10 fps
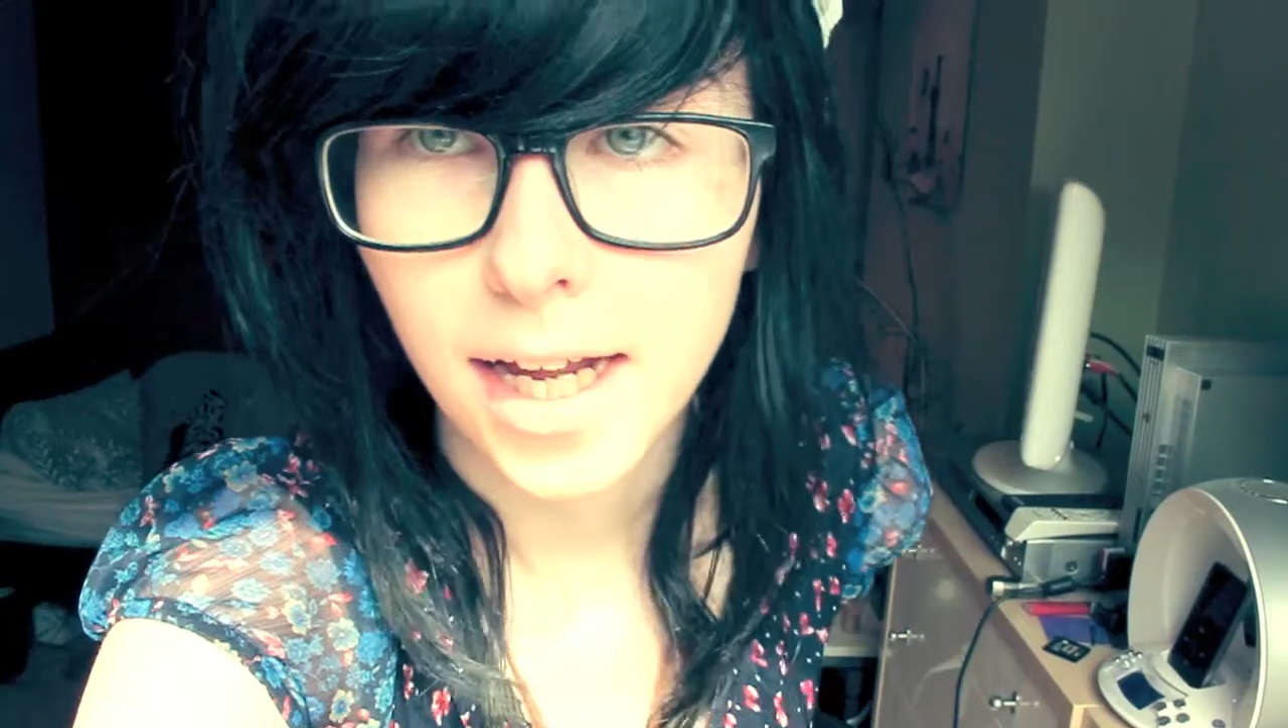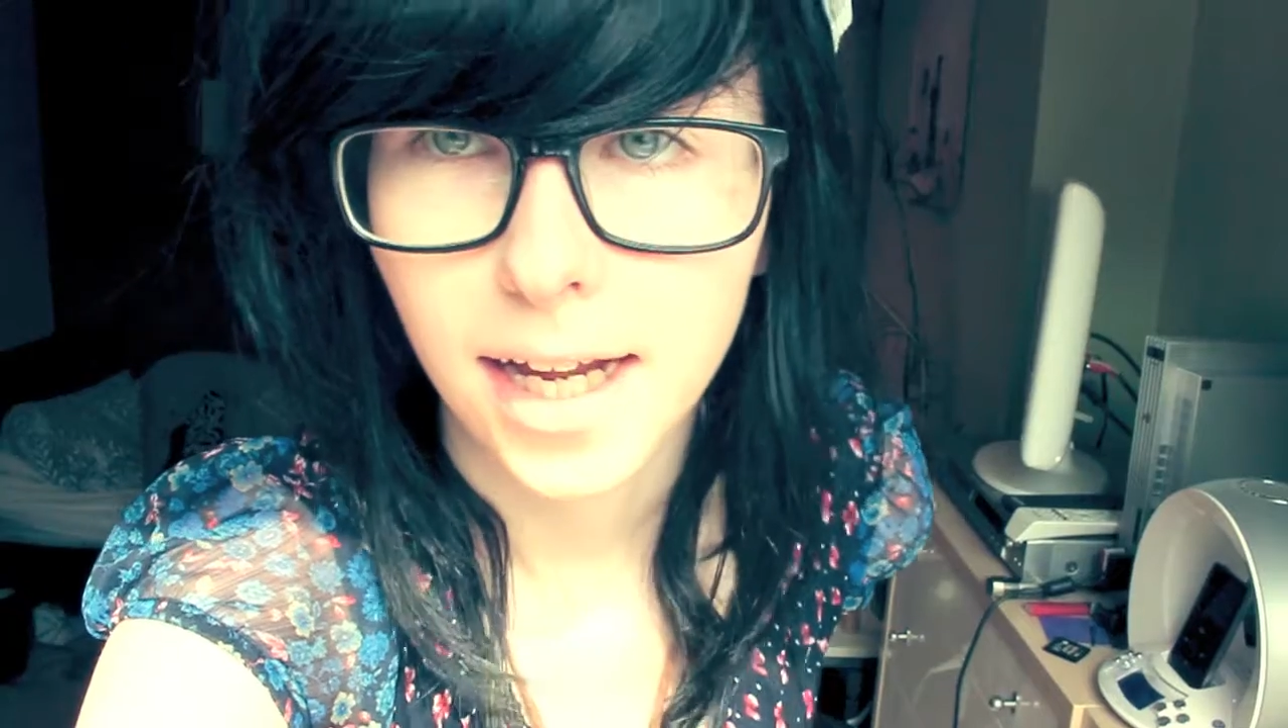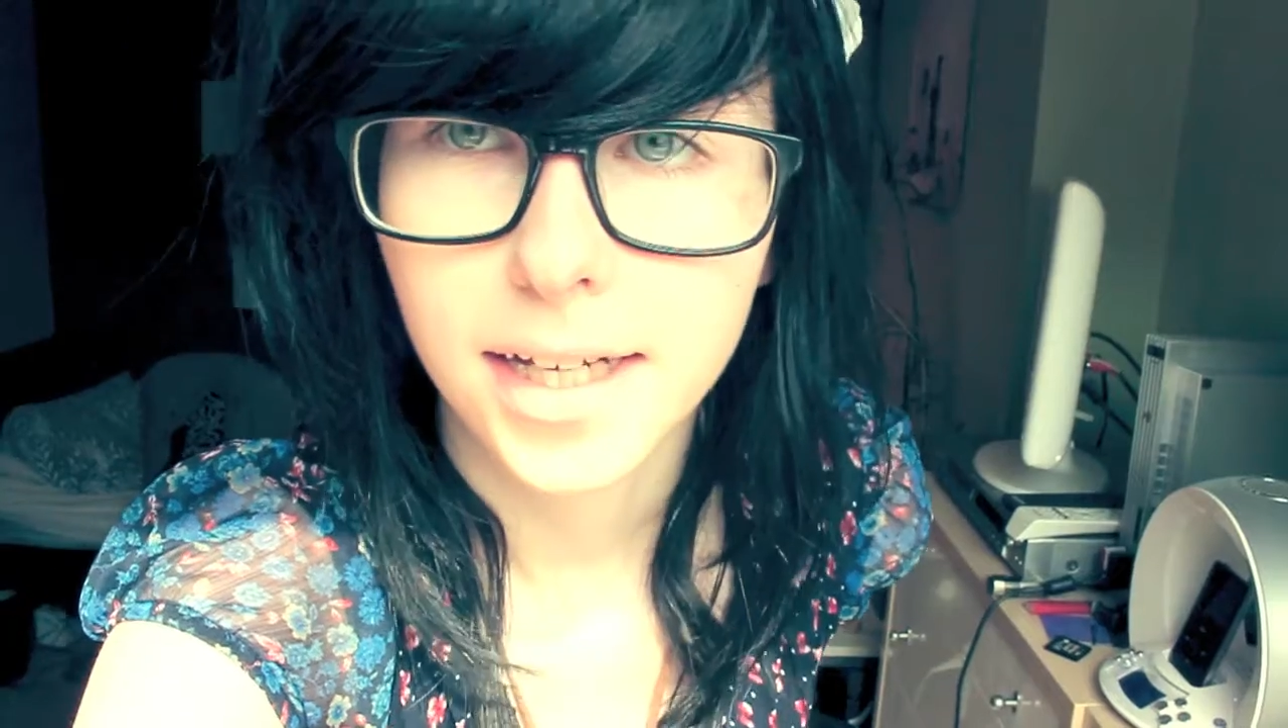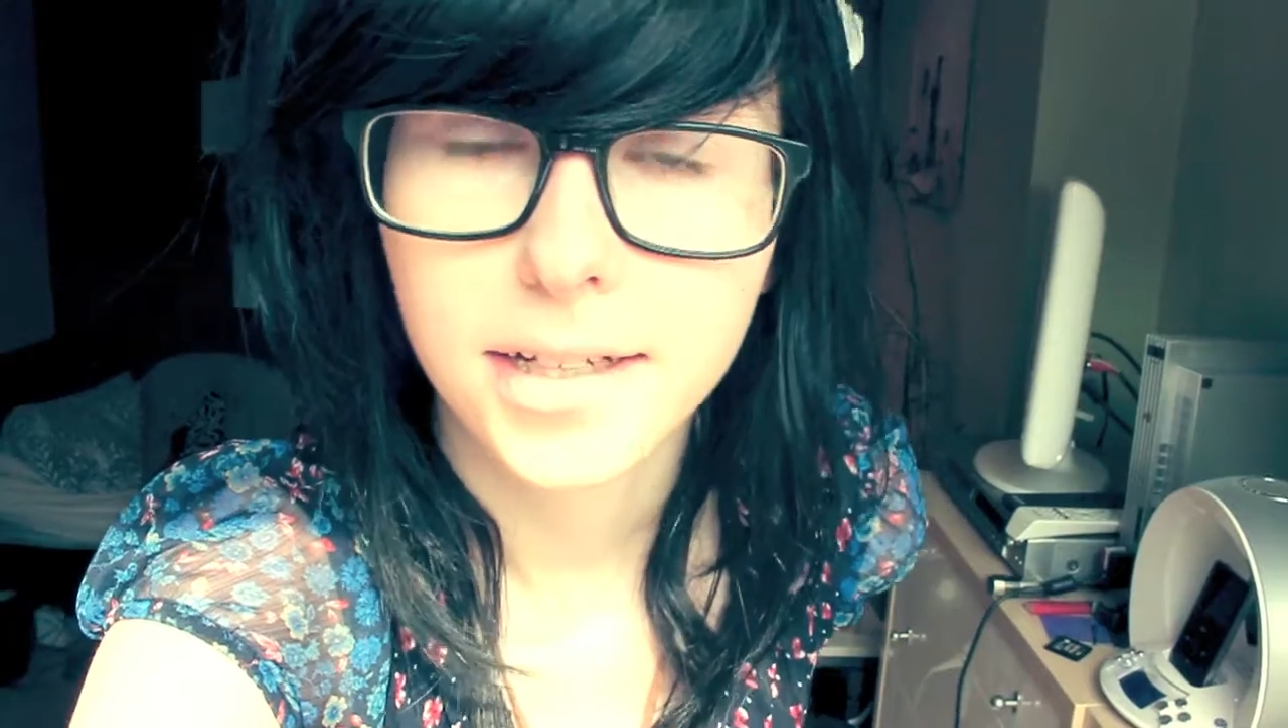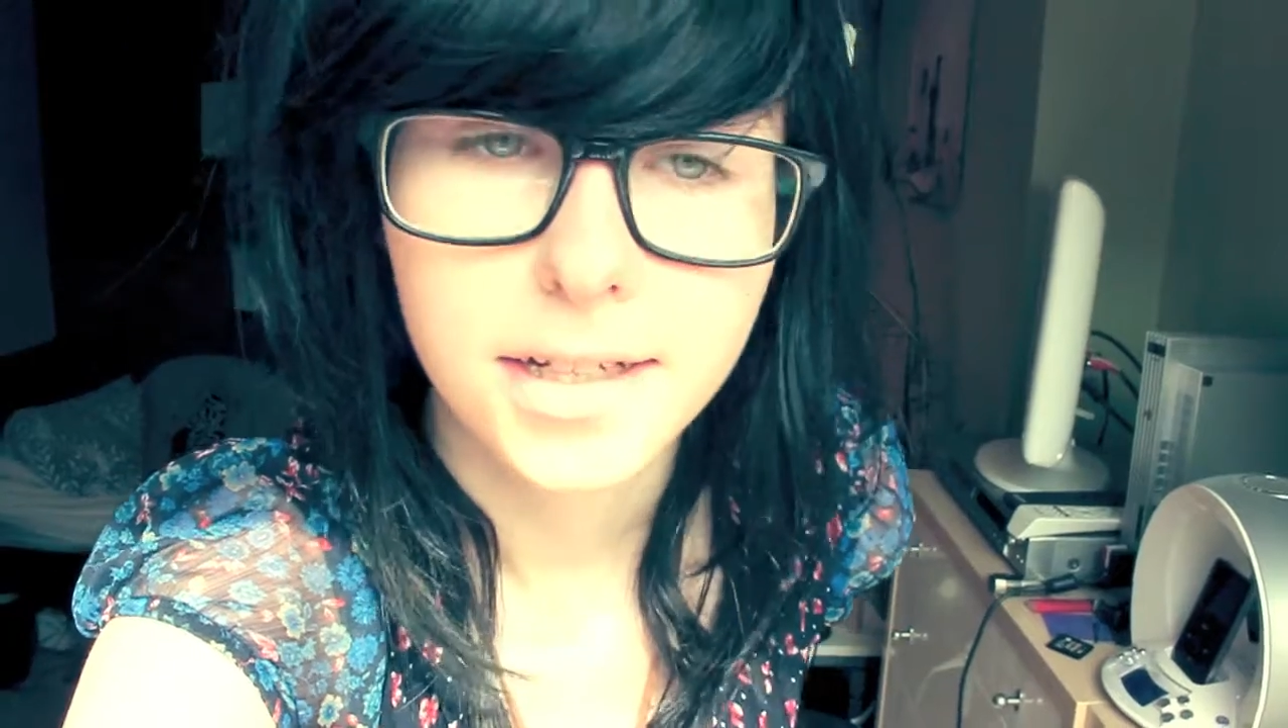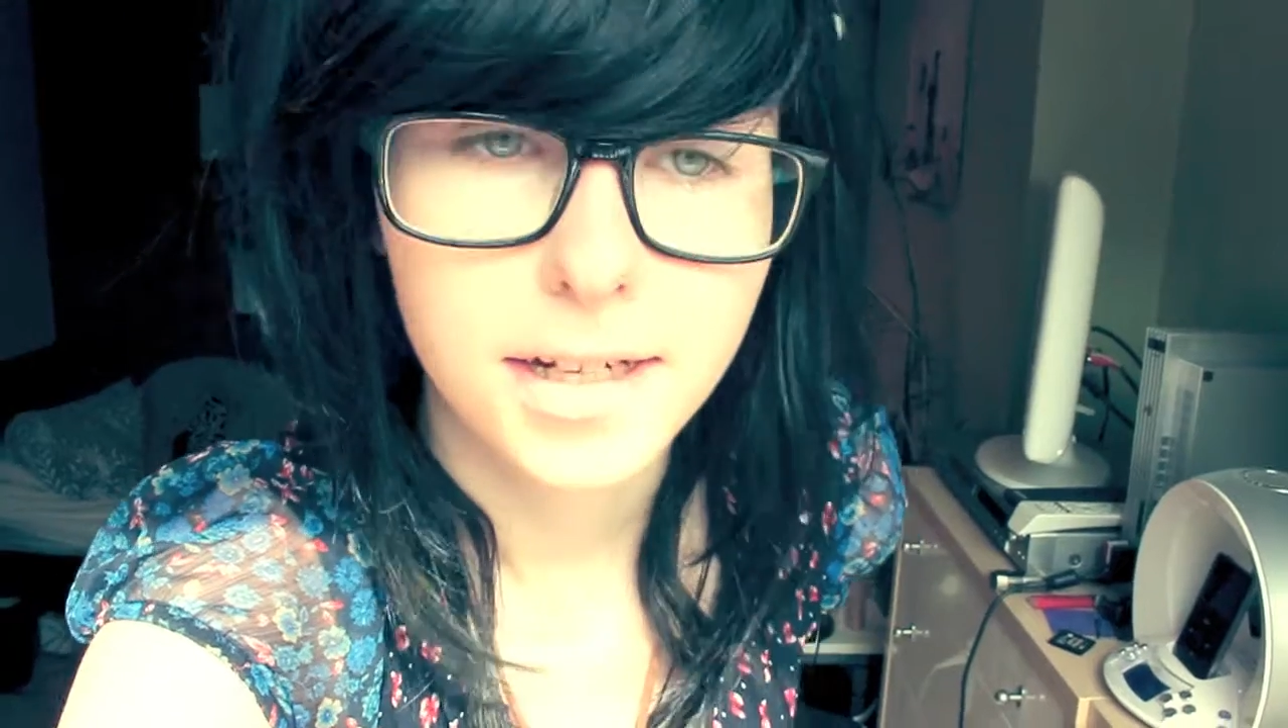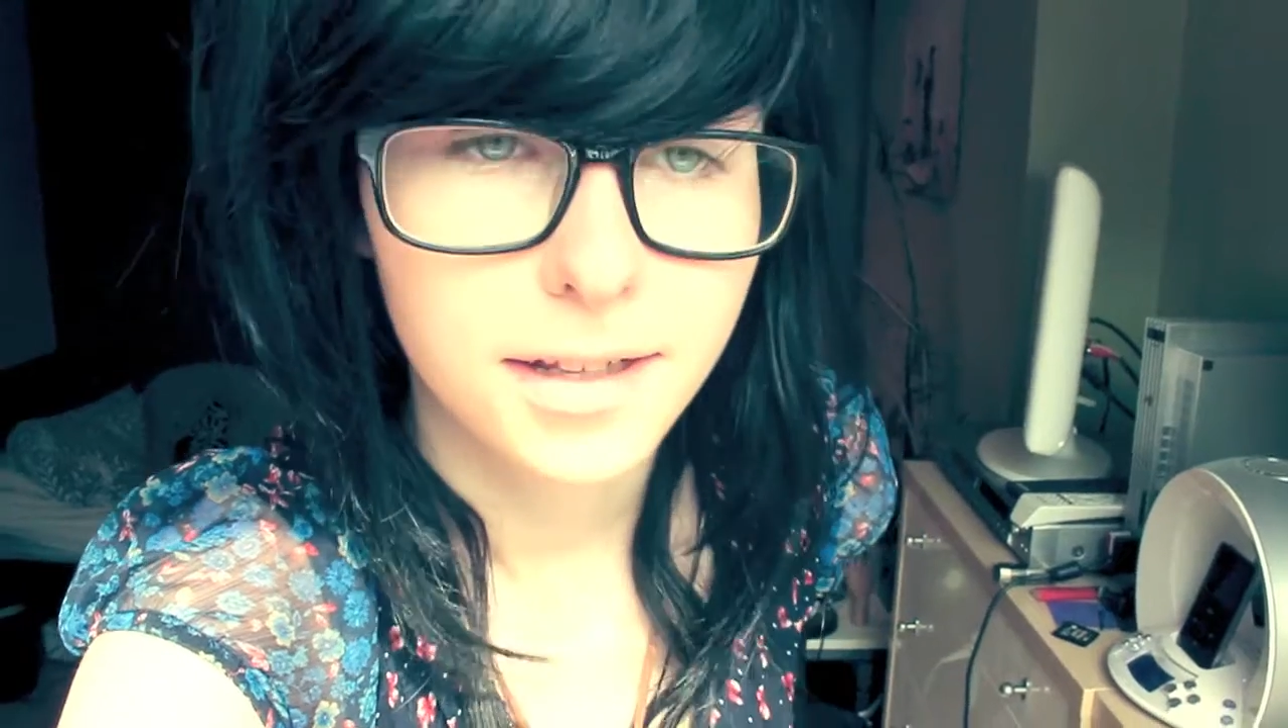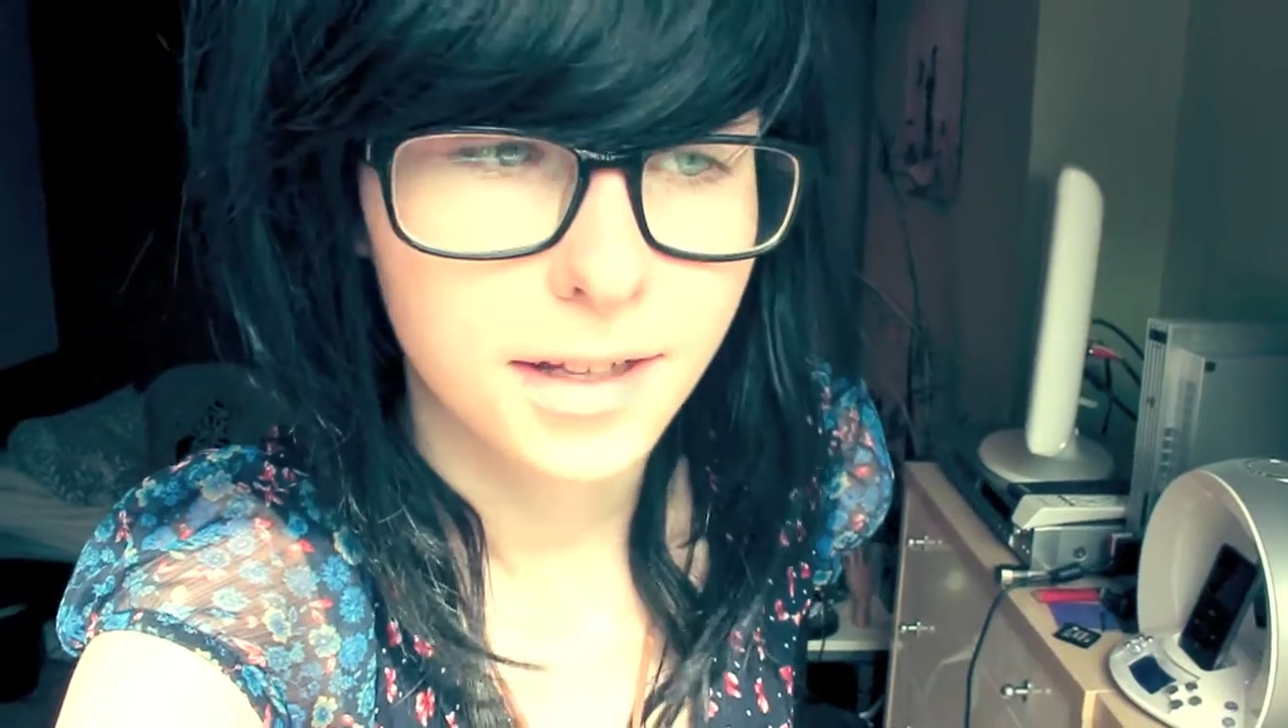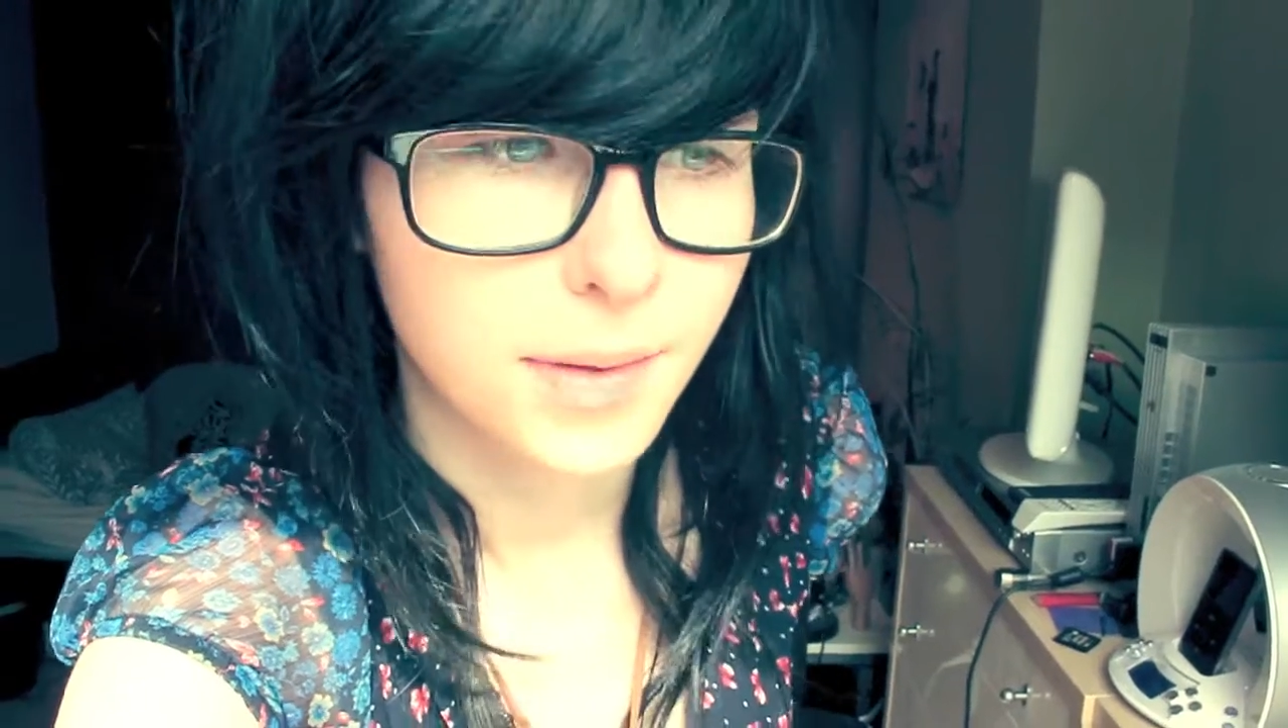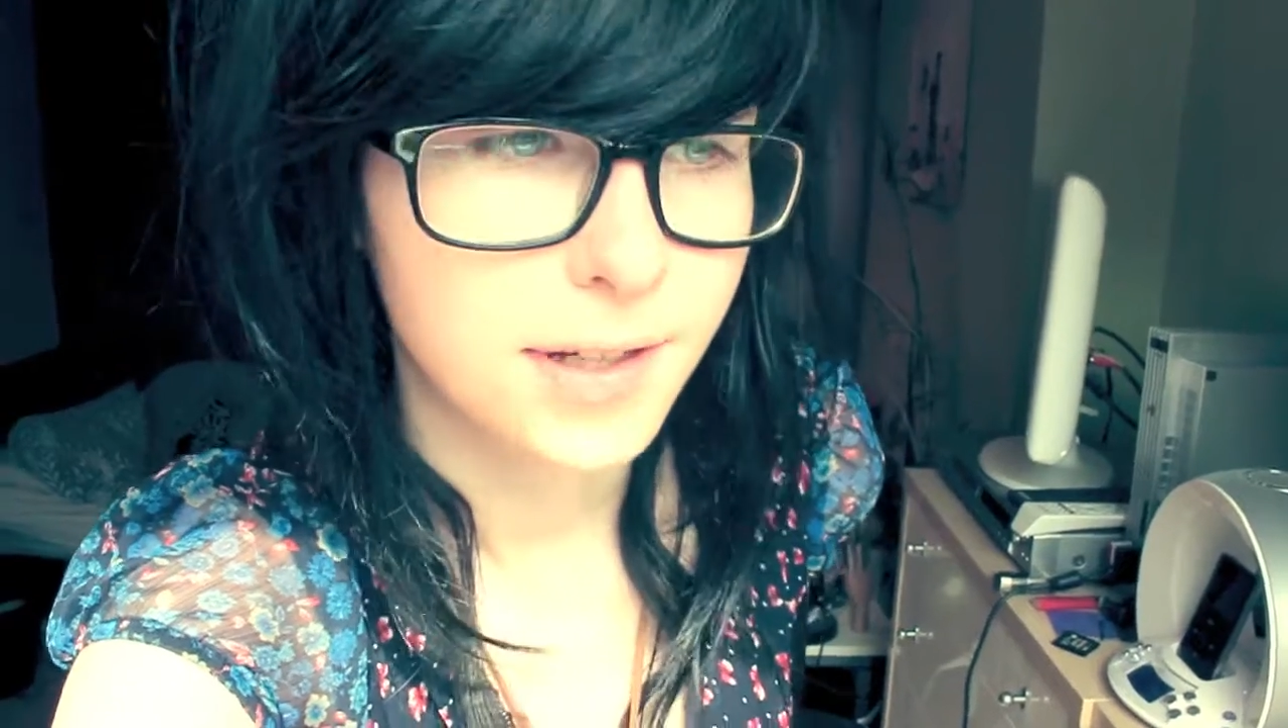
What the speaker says: And then